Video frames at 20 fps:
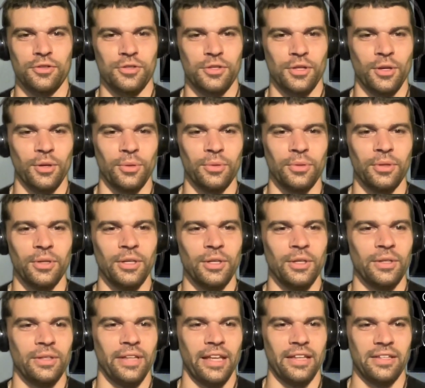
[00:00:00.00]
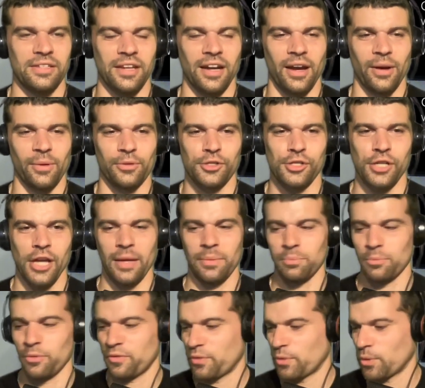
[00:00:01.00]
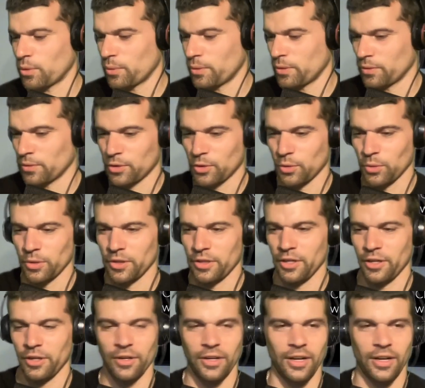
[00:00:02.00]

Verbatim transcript: So Nancy and I were chatting before we recorded here,